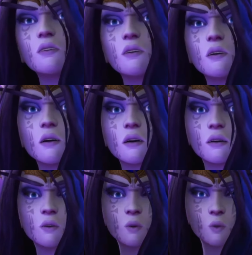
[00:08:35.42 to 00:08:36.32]
they did the,
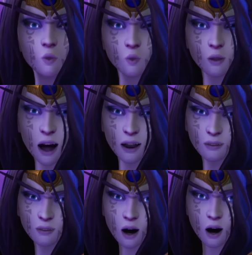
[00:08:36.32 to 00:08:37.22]
the,
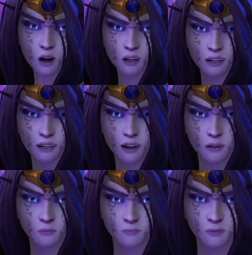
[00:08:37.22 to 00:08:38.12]
the creature, the cat
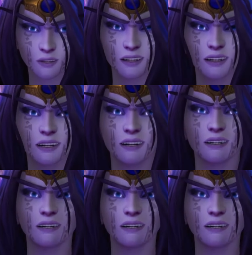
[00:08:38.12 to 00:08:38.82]
thing. I could be